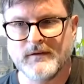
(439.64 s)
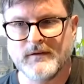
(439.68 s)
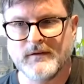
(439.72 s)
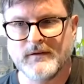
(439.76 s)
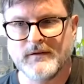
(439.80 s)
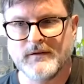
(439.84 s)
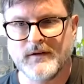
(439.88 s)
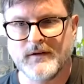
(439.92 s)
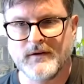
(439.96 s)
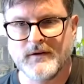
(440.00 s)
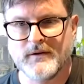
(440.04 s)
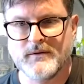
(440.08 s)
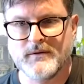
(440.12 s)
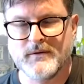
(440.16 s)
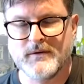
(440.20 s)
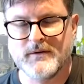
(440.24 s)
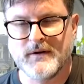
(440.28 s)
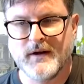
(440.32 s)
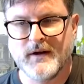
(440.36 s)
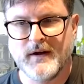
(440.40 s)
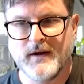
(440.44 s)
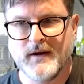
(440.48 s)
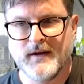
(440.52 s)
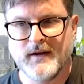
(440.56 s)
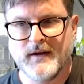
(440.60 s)
So
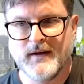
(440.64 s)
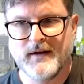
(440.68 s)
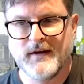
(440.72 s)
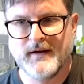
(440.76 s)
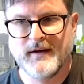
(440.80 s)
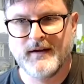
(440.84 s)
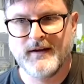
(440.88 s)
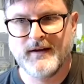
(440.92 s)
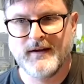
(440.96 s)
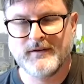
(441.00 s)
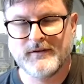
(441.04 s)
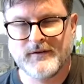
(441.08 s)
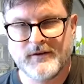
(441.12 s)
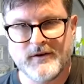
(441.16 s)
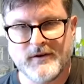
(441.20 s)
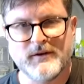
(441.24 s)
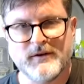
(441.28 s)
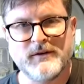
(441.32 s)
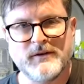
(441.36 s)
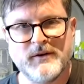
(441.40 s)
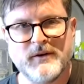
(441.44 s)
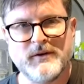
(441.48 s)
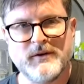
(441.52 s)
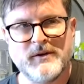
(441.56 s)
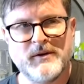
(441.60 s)
it's
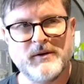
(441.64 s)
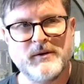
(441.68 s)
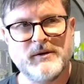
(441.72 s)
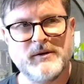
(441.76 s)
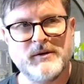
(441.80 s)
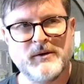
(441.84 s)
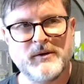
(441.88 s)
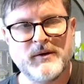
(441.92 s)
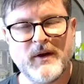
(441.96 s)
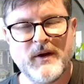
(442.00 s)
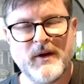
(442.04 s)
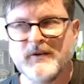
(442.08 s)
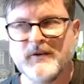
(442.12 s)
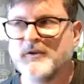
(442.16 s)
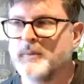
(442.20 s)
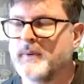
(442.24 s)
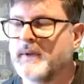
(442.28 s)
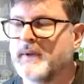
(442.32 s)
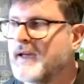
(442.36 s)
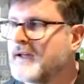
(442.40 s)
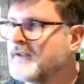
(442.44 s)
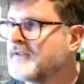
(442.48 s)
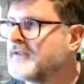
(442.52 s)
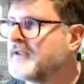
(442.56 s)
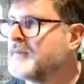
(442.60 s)
good. You're going to be
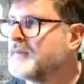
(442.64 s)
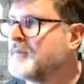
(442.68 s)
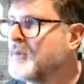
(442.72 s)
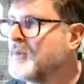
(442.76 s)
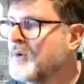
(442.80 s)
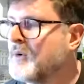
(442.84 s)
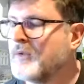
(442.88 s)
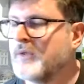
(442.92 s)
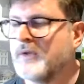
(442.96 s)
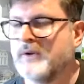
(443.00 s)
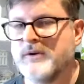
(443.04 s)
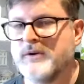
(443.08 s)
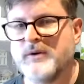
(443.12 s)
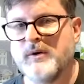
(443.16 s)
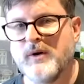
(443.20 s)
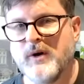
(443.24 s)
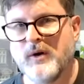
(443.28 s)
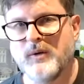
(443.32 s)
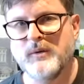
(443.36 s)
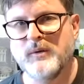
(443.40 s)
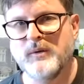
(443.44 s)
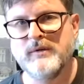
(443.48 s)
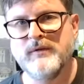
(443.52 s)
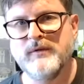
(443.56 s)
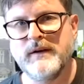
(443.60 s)
getting more than you
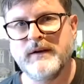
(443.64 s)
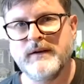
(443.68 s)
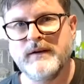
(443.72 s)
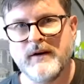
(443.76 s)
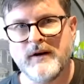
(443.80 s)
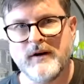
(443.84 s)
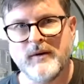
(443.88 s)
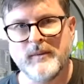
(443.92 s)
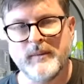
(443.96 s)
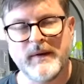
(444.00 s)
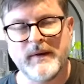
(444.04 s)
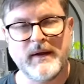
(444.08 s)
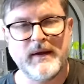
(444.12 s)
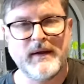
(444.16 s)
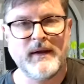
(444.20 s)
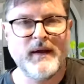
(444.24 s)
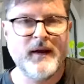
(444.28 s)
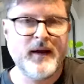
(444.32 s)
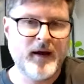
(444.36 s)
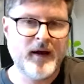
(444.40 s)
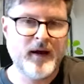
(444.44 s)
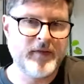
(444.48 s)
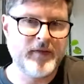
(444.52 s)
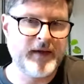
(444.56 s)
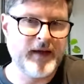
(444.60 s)
got with VidNami.
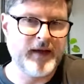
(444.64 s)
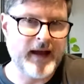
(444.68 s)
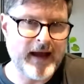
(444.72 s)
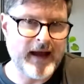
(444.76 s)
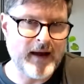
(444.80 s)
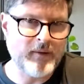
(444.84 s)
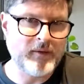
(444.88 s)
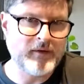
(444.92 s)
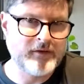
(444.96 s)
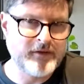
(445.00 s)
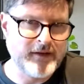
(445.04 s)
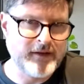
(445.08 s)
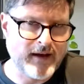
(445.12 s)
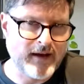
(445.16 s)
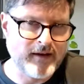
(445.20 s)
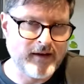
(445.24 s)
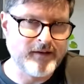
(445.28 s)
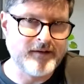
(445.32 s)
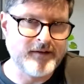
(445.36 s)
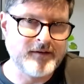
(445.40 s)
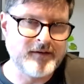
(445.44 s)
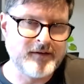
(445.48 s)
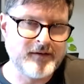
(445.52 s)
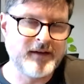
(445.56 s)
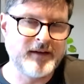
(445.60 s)
I think our
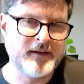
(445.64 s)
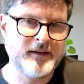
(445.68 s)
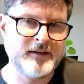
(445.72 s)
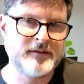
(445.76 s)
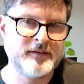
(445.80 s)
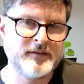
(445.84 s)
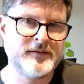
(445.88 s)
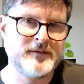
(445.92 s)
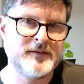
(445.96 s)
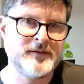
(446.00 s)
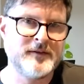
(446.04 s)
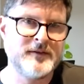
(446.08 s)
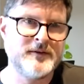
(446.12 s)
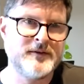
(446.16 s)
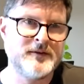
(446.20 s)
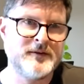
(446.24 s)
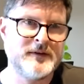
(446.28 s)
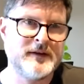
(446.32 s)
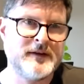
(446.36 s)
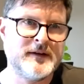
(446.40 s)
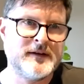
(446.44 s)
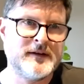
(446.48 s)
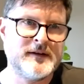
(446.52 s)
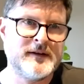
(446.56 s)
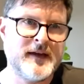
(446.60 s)
challenge is to
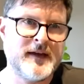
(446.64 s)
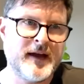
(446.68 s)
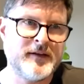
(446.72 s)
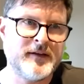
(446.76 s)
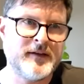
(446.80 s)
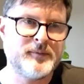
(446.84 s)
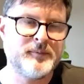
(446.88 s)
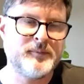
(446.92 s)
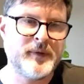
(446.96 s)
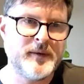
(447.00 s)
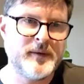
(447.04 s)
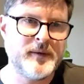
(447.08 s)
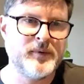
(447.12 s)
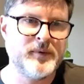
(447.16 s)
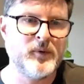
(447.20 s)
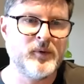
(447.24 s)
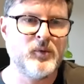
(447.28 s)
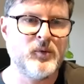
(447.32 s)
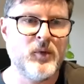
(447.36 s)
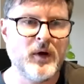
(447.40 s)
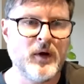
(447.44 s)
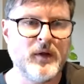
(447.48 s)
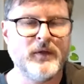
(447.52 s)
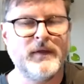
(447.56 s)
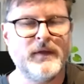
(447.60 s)
get people
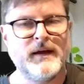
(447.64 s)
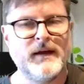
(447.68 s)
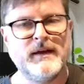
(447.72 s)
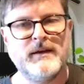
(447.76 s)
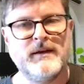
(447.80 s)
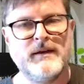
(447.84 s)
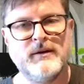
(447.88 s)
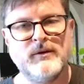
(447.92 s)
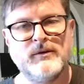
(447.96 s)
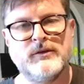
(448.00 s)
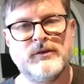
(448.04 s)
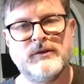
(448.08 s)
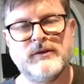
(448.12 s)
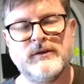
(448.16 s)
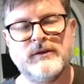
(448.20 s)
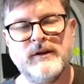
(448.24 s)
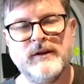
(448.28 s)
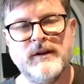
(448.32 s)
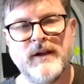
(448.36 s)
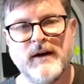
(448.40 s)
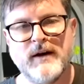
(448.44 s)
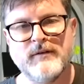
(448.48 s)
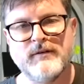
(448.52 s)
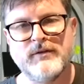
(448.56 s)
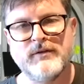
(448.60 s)
what they used to
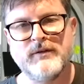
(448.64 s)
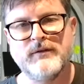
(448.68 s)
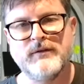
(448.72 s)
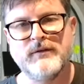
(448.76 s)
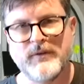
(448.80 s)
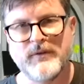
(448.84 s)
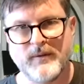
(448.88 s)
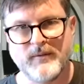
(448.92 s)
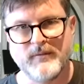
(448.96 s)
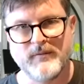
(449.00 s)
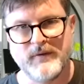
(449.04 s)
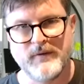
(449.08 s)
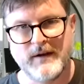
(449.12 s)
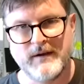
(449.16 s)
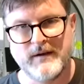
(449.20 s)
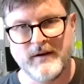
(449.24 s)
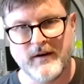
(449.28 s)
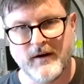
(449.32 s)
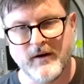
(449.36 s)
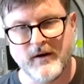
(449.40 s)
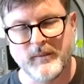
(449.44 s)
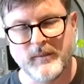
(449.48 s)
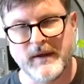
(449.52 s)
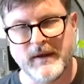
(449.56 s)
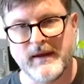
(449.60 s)
love from
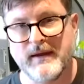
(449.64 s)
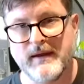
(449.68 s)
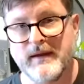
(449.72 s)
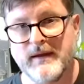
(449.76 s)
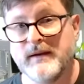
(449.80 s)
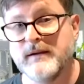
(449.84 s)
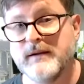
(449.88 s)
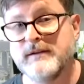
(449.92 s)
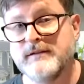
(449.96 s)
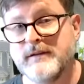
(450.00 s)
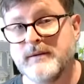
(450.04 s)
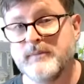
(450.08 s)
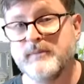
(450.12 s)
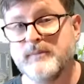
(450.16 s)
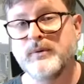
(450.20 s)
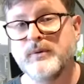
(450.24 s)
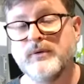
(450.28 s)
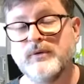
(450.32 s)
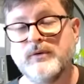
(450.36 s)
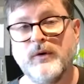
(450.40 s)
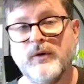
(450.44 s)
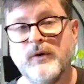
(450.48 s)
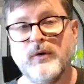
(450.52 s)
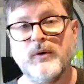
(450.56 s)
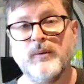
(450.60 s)
VidNami in a
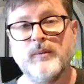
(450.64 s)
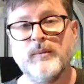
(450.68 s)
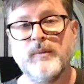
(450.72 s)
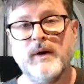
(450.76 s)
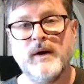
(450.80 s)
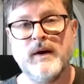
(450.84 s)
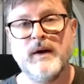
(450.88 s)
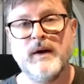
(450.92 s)
simple form